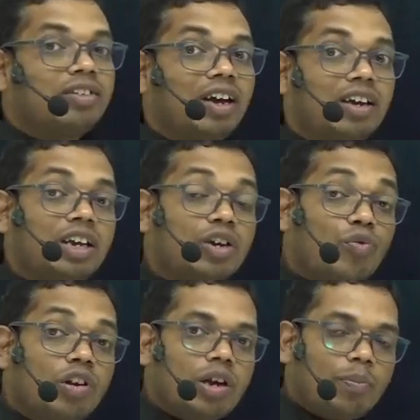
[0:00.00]
they are
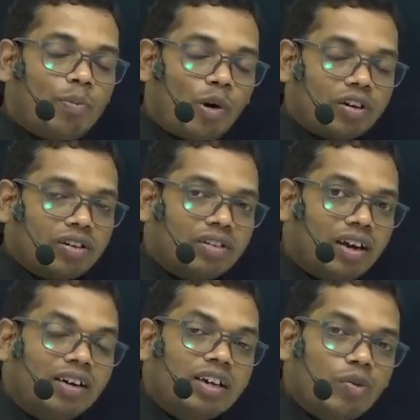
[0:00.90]
equally important. They
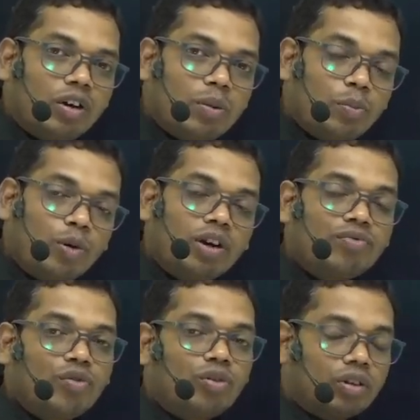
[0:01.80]
are equally important
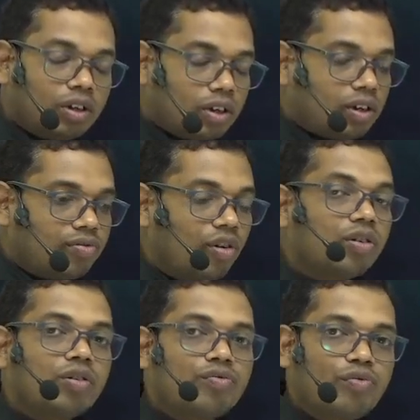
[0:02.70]
for
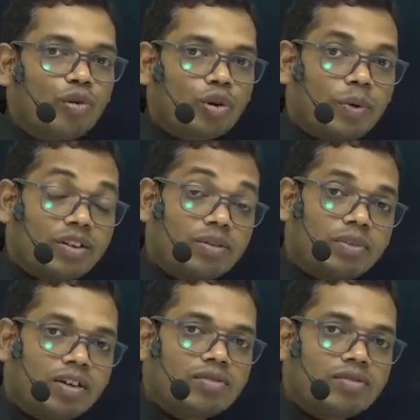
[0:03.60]
photoperiodism, that is